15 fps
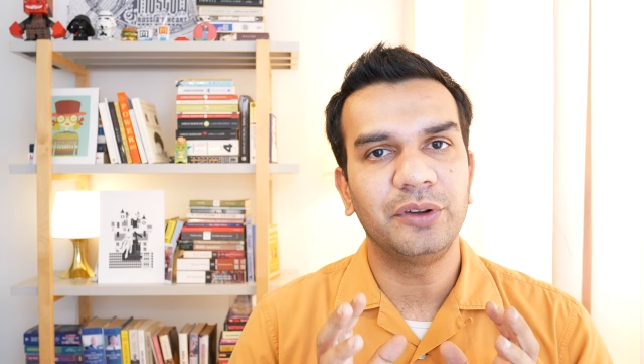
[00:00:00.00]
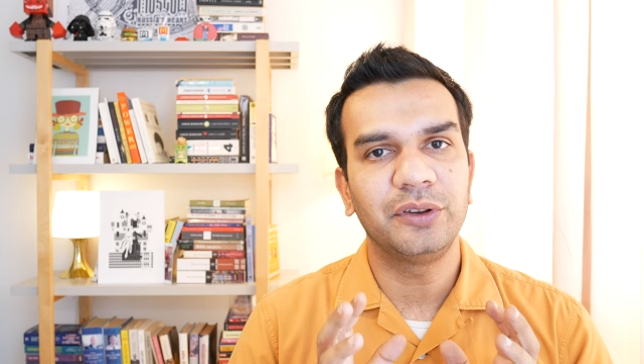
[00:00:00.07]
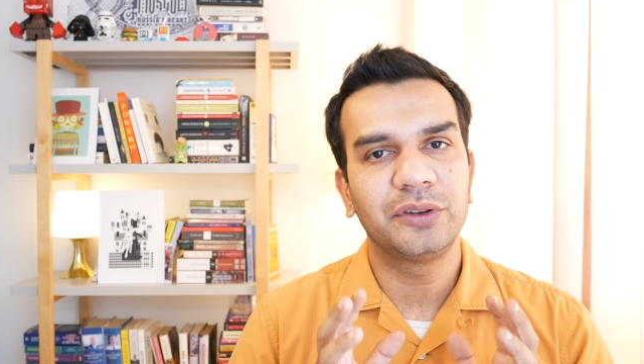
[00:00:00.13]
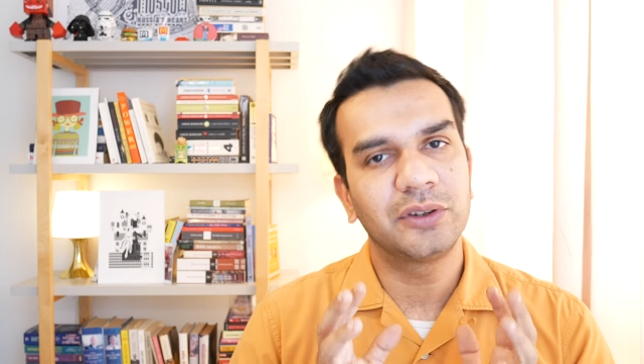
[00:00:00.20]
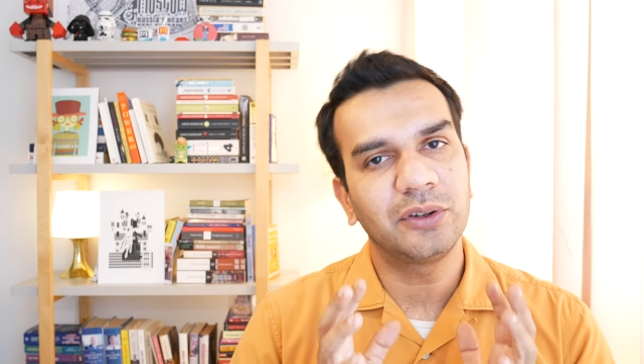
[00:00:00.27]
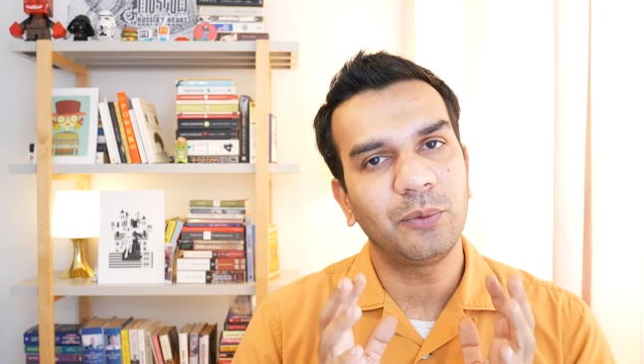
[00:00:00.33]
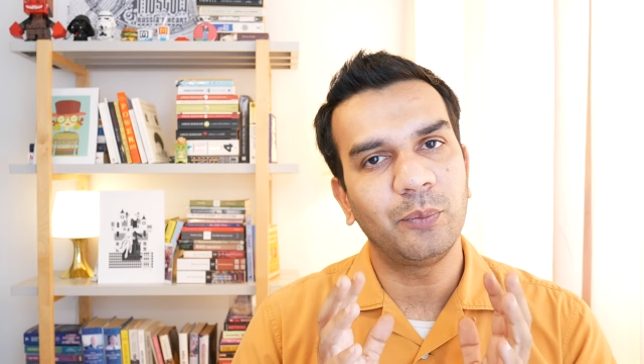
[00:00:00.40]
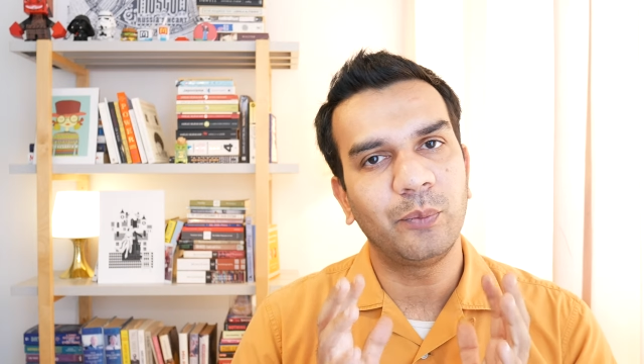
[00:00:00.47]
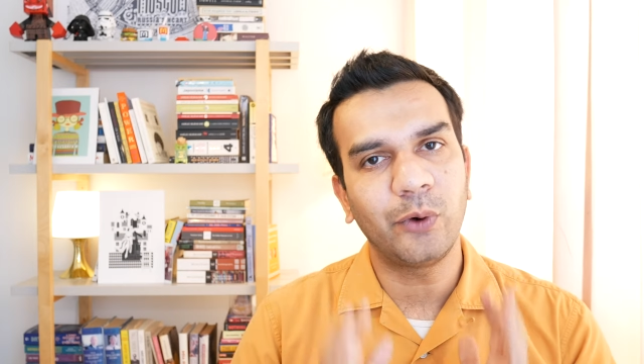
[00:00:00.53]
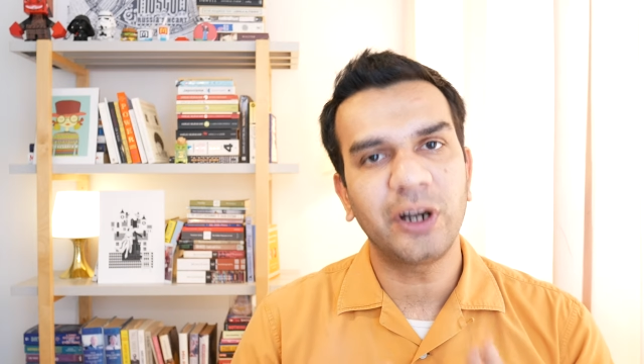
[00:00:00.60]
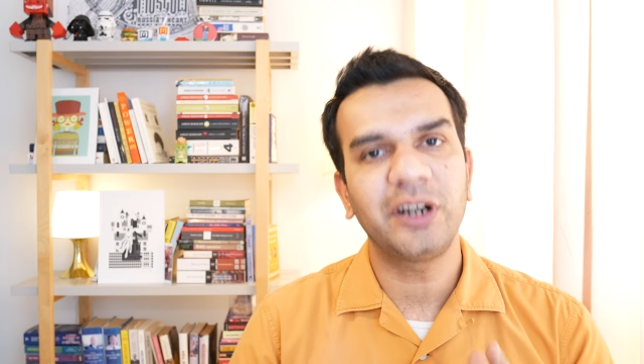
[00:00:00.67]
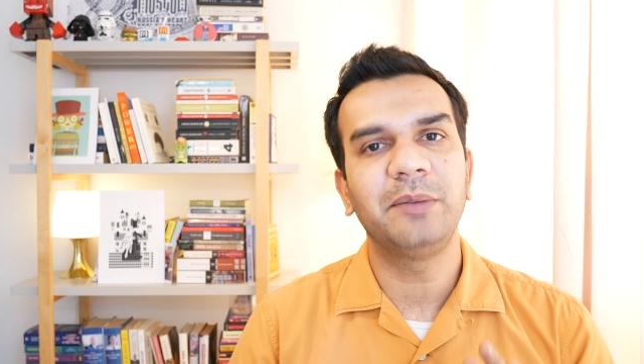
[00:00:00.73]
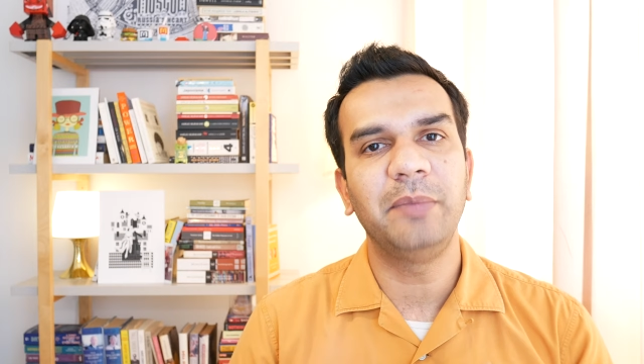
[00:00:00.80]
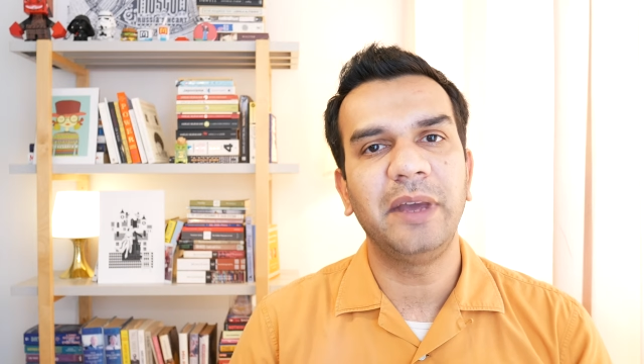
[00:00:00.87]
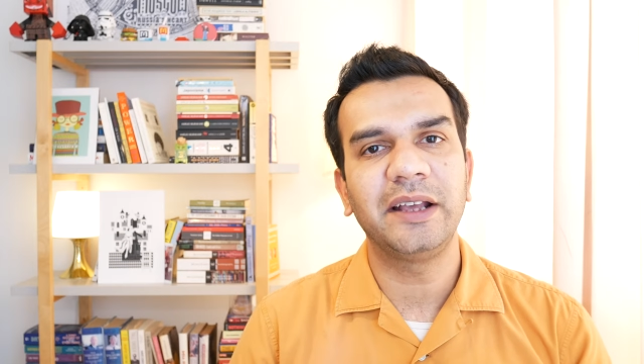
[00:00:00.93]
So
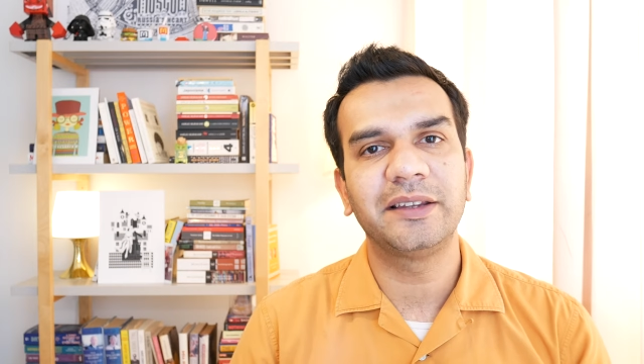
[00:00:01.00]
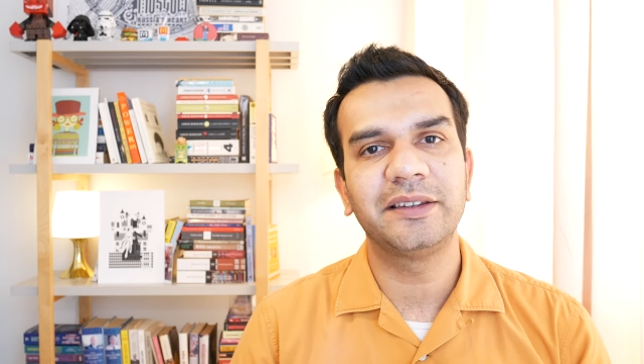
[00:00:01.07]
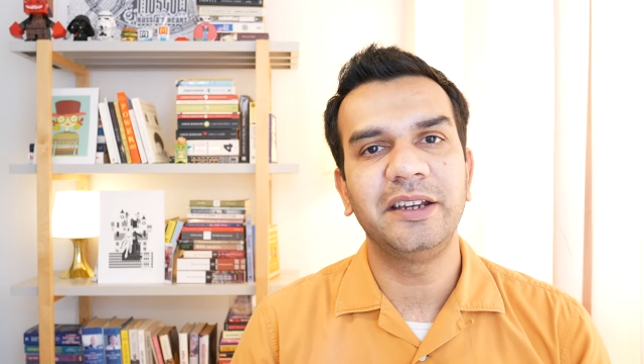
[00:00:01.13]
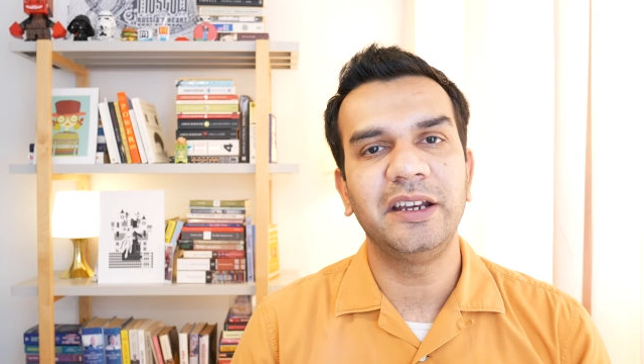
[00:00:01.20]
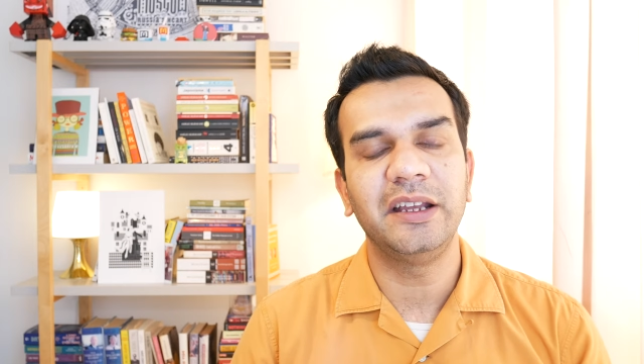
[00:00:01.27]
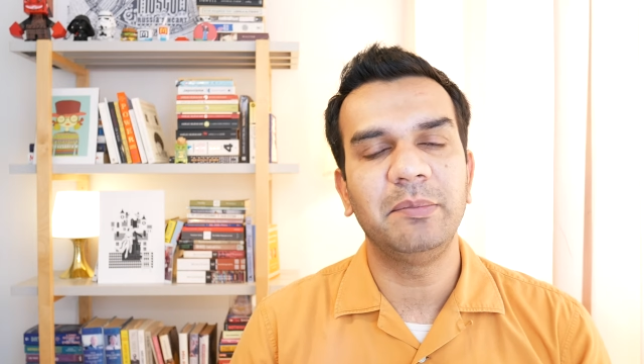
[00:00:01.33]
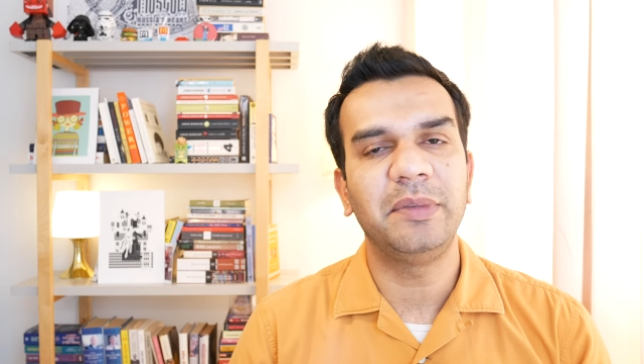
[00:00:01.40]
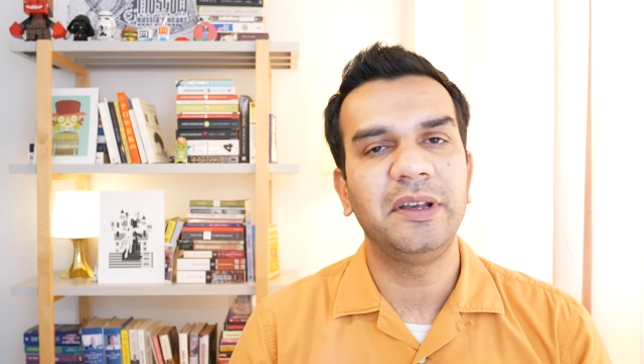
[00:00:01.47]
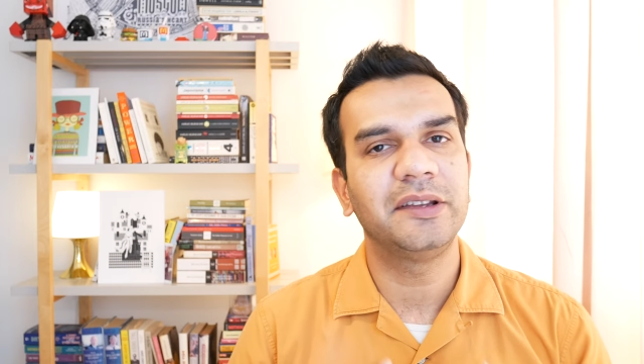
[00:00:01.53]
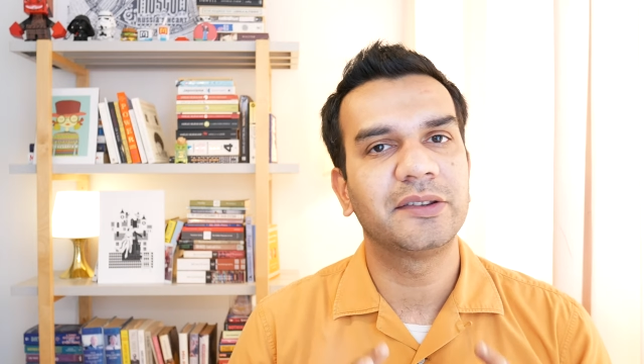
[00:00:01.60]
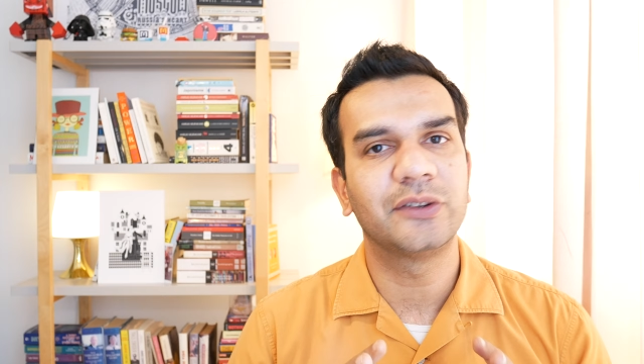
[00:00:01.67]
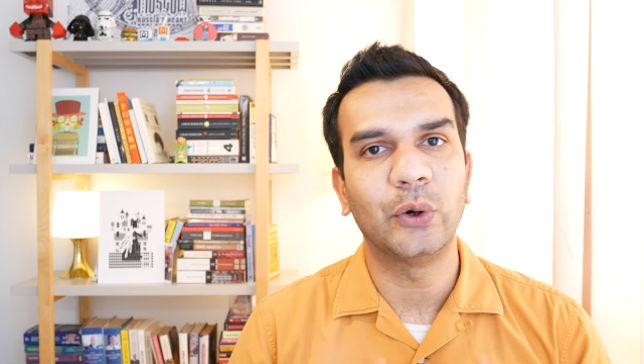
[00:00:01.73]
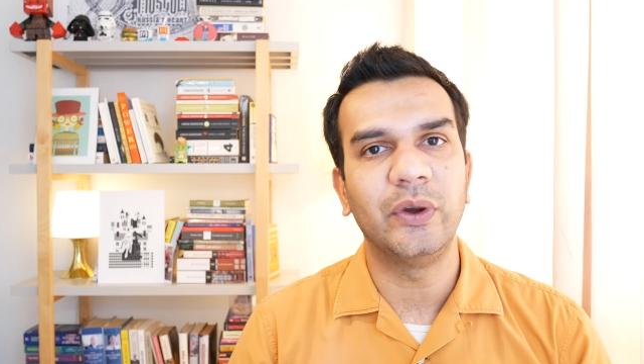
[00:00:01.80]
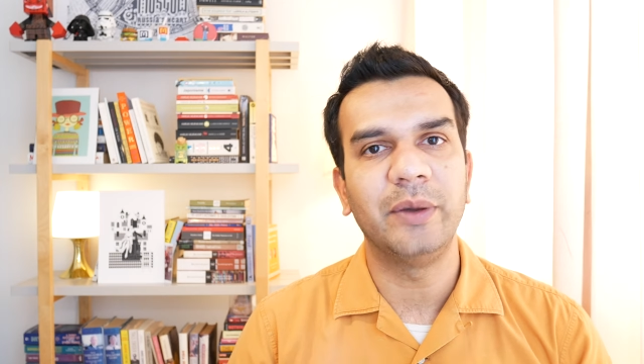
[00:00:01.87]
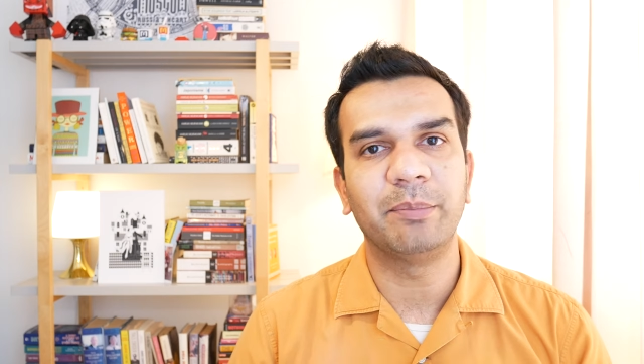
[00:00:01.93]
what makes TDP
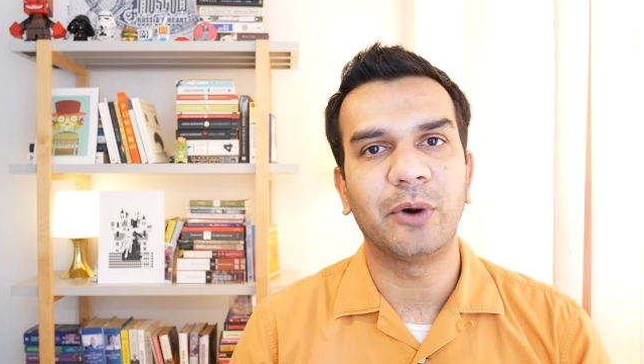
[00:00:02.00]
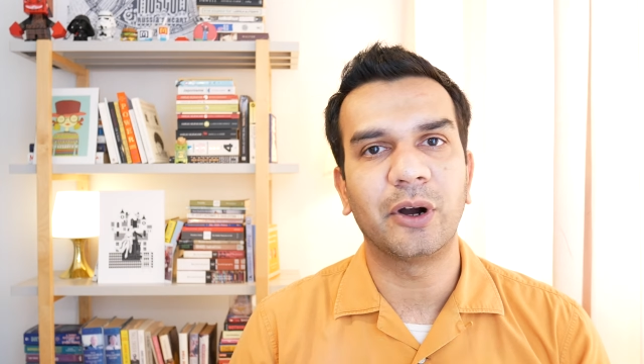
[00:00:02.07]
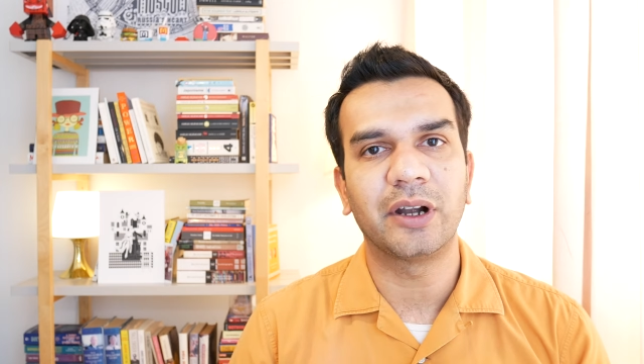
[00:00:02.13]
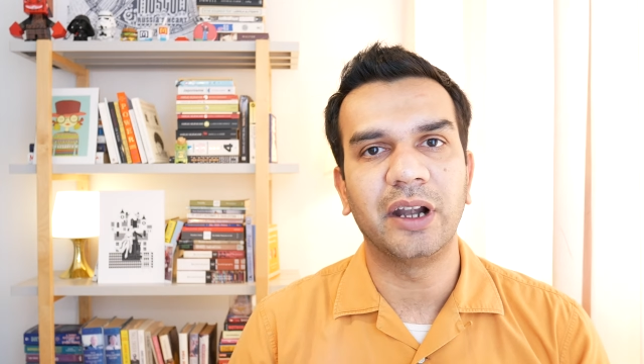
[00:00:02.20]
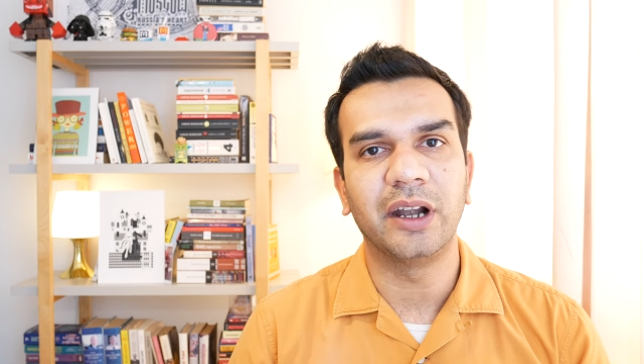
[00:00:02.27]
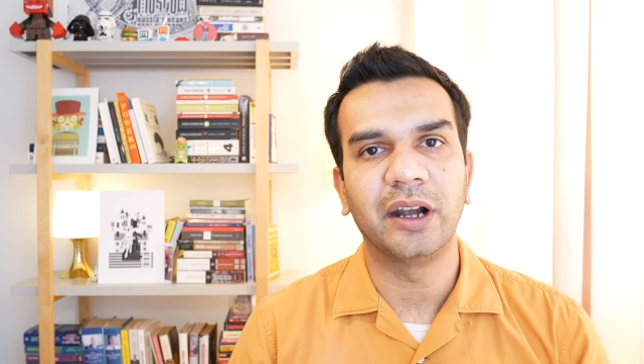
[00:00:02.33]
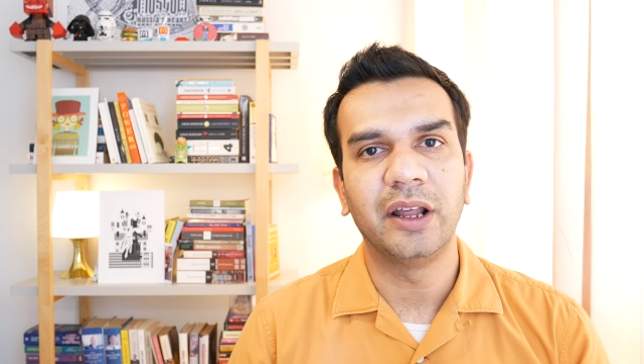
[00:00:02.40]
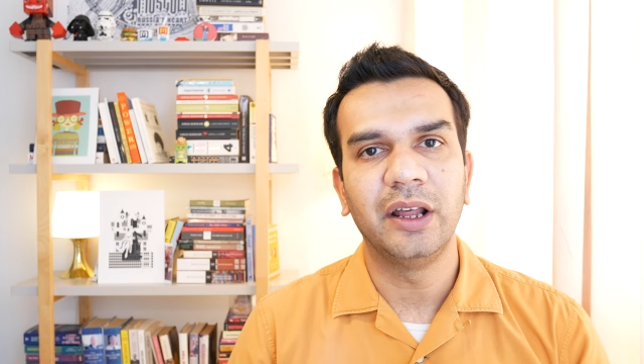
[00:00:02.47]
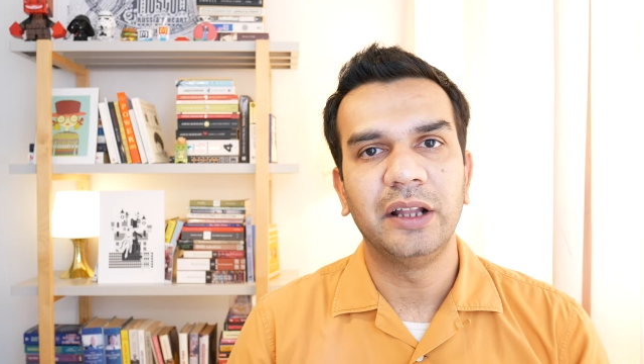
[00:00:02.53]
so important?